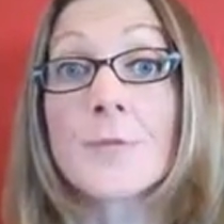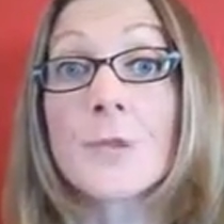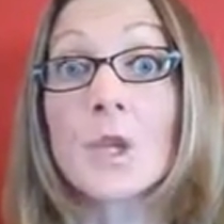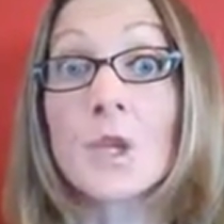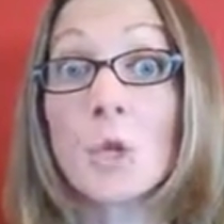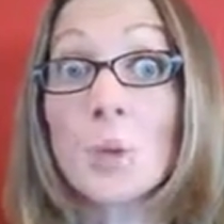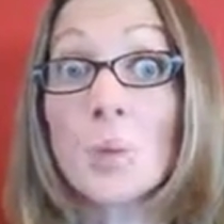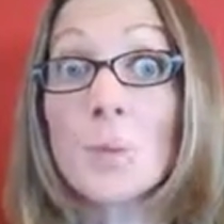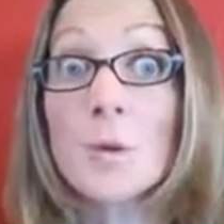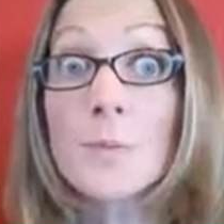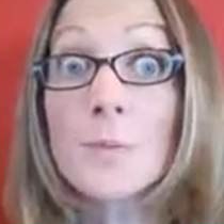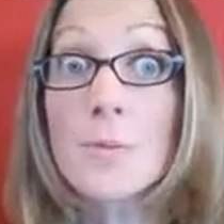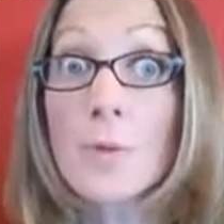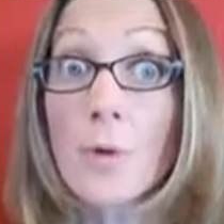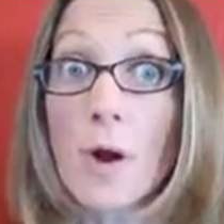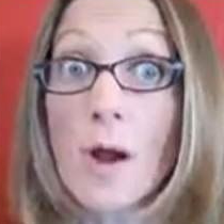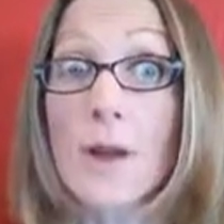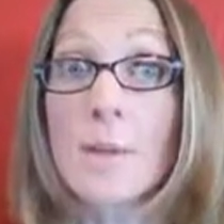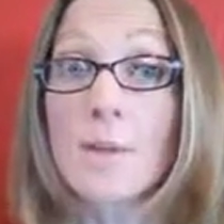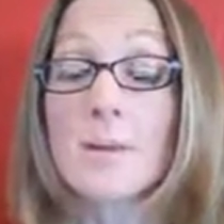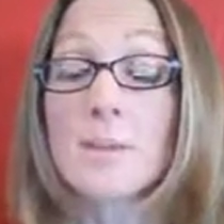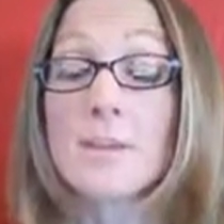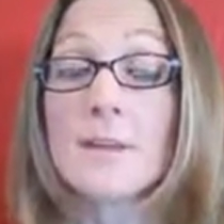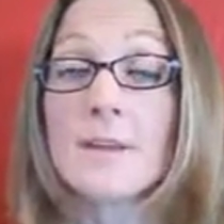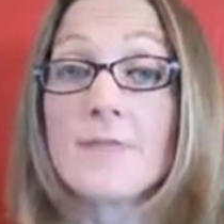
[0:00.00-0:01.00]
you would
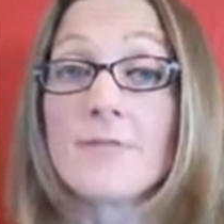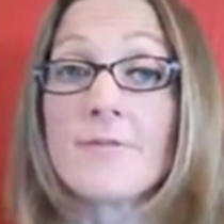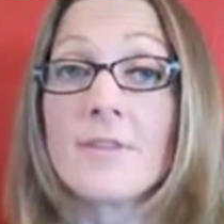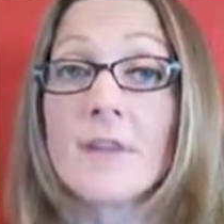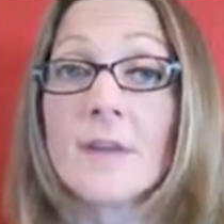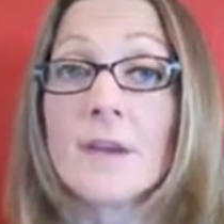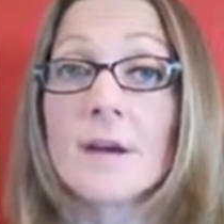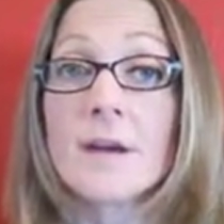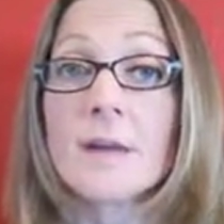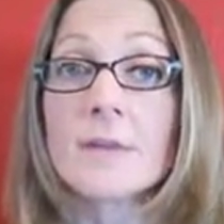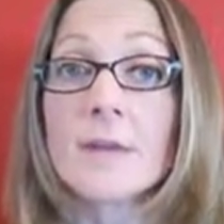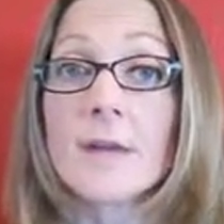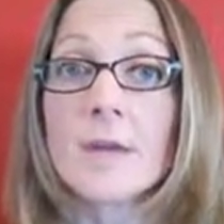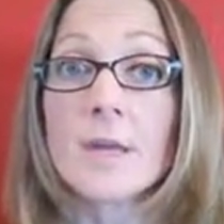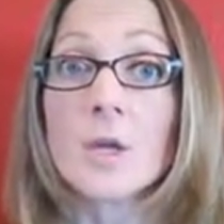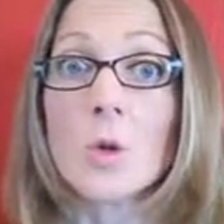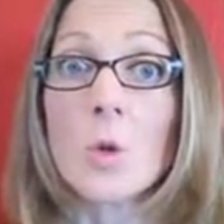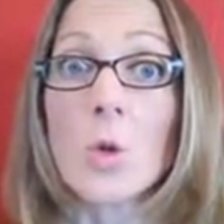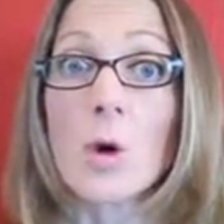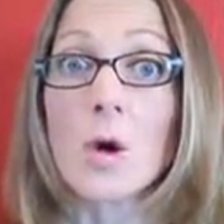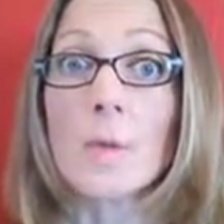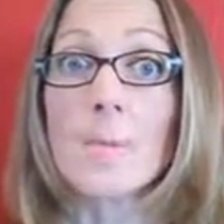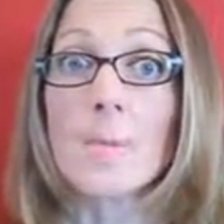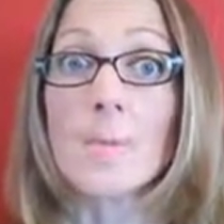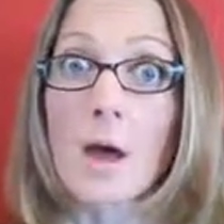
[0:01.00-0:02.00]
probably feel that
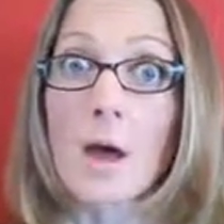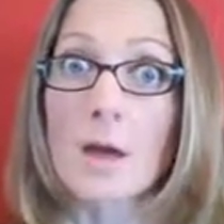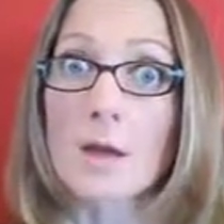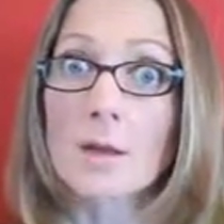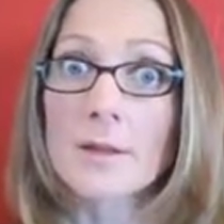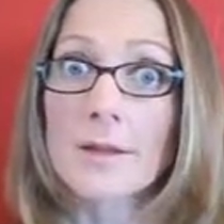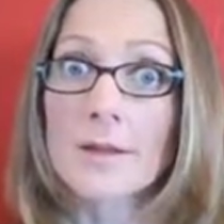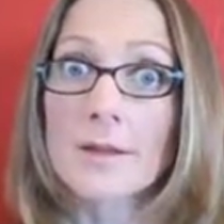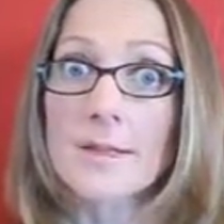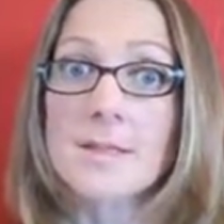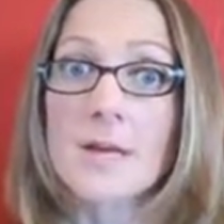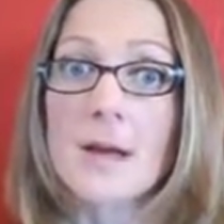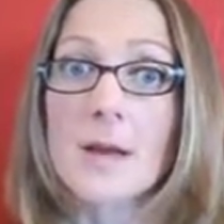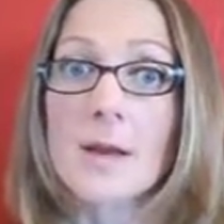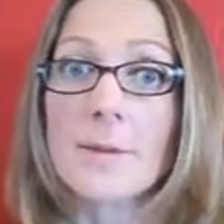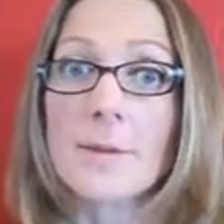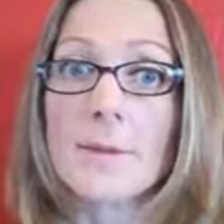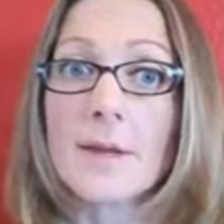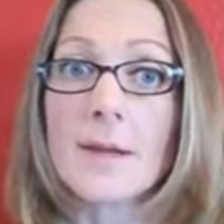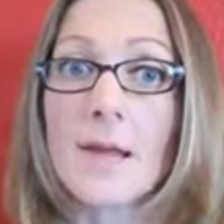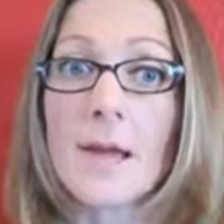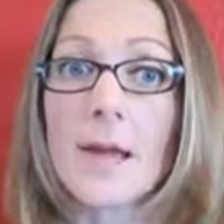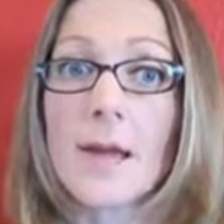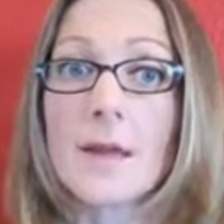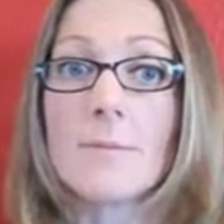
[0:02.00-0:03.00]
your bodily
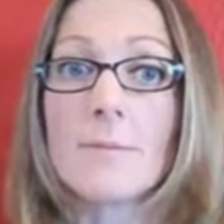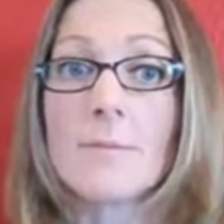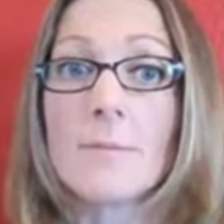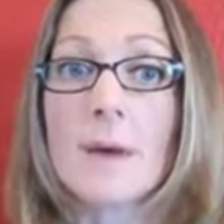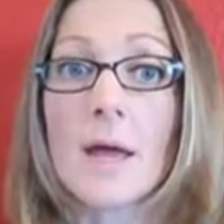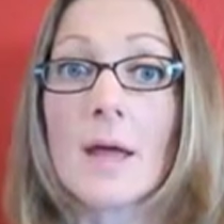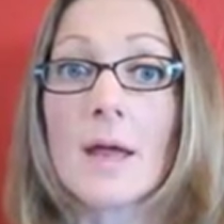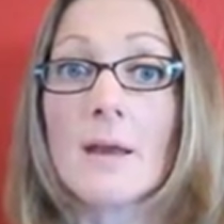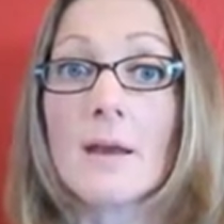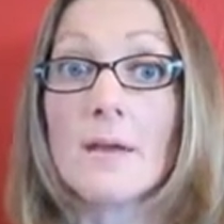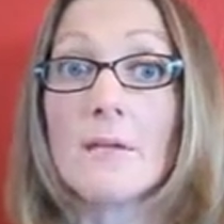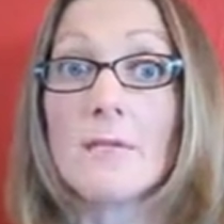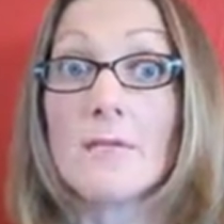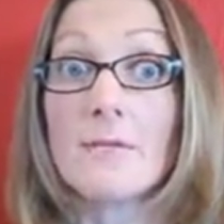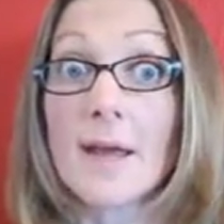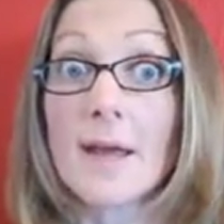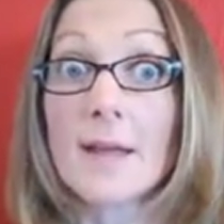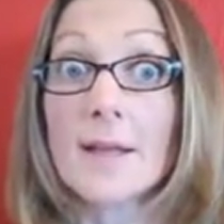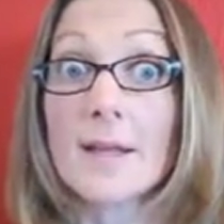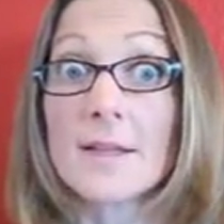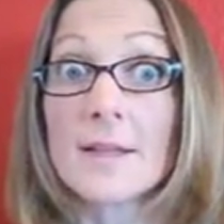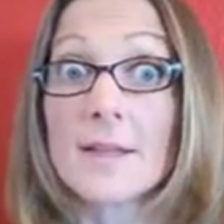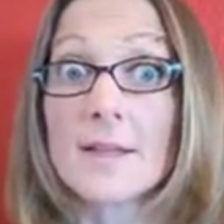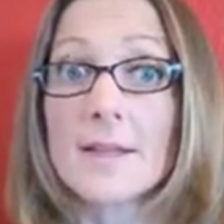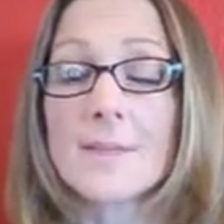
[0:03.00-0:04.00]
autonomy had been
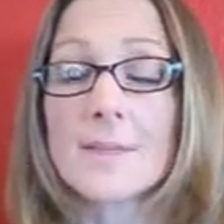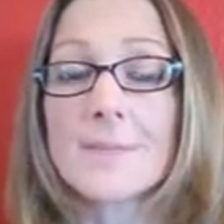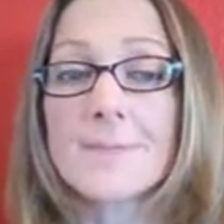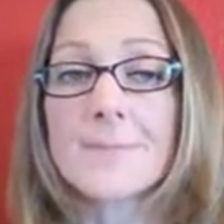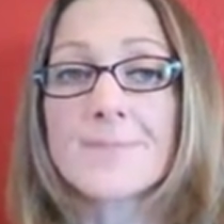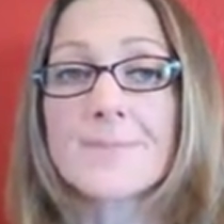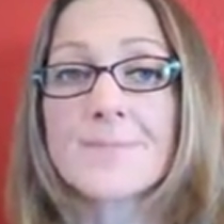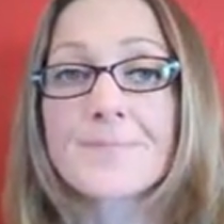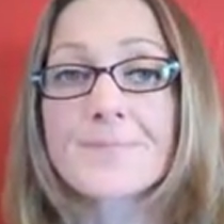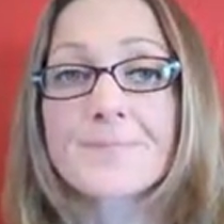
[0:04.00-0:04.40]
violated.